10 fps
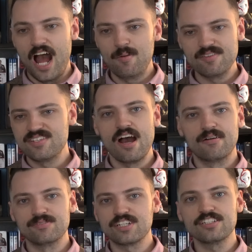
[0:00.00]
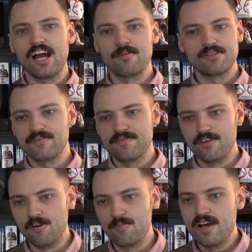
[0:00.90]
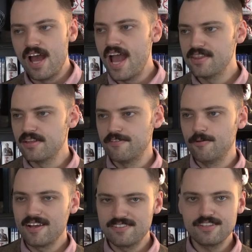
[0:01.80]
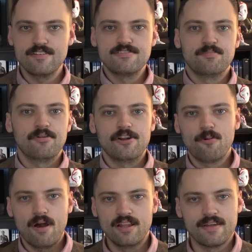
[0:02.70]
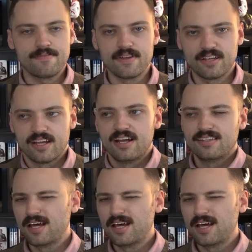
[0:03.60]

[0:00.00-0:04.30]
I was down to clown with the film, and the film executes it pretty well, I think.